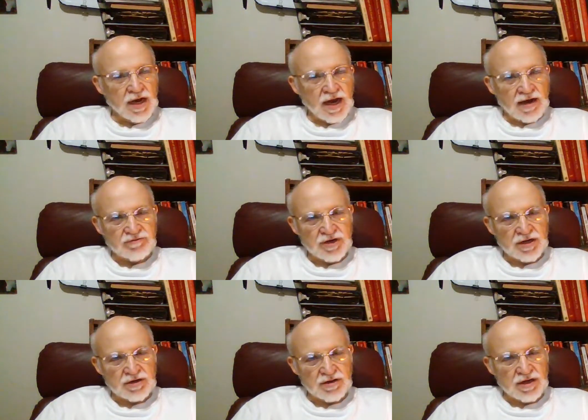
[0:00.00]
I've
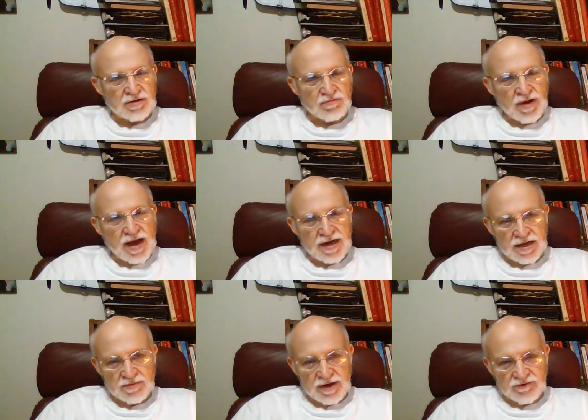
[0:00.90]
done a lot of
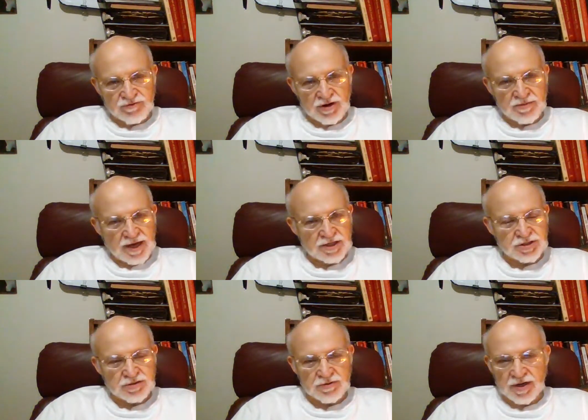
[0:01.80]
writing about
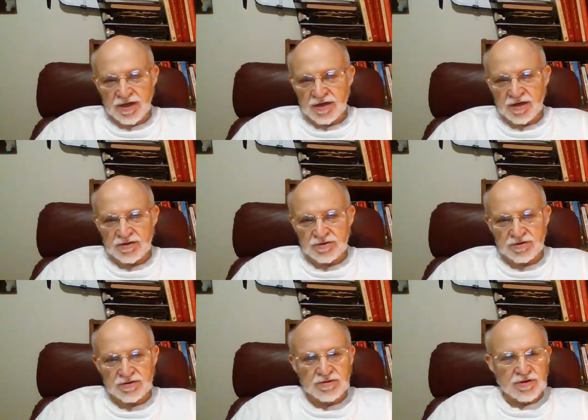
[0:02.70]
Freemasonry and
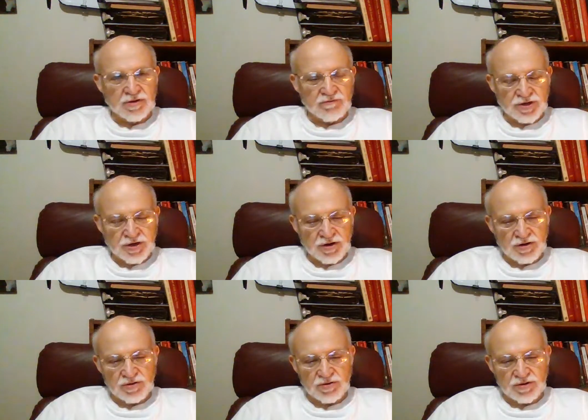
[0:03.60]
other
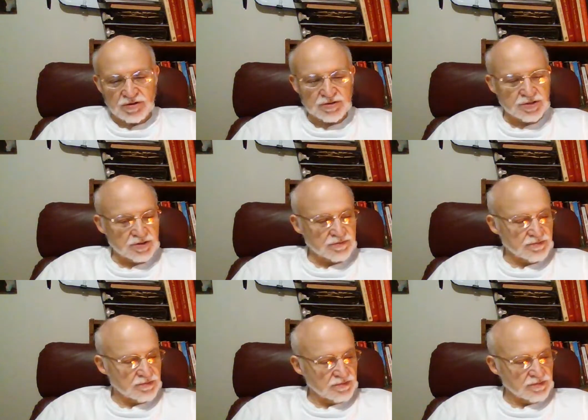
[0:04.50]
fraternal orders,
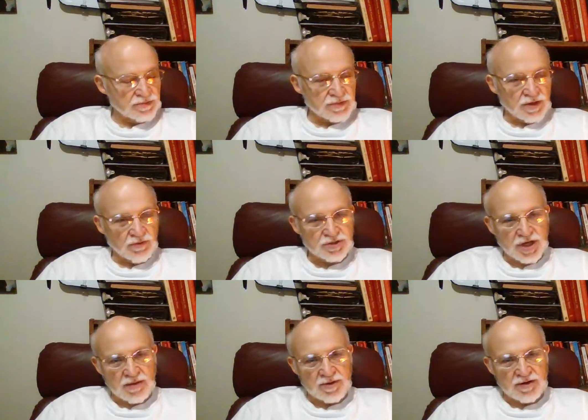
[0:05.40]
which
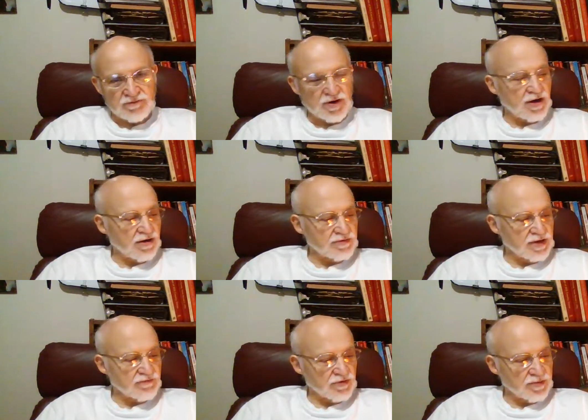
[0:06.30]
I've been involved
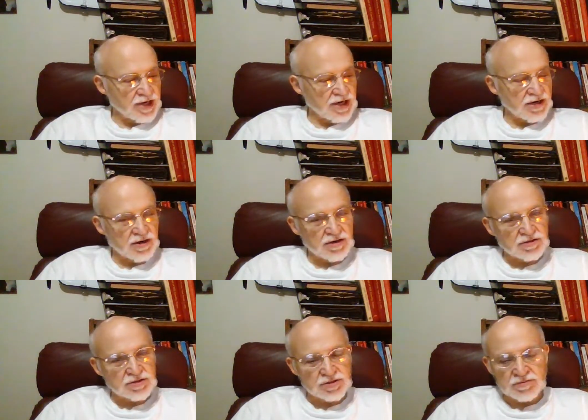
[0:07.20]
in for many
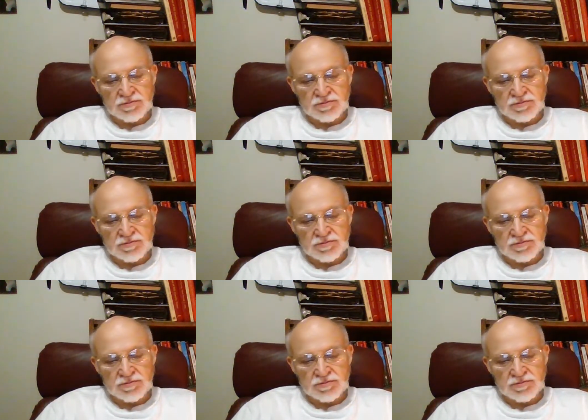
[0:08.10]
years.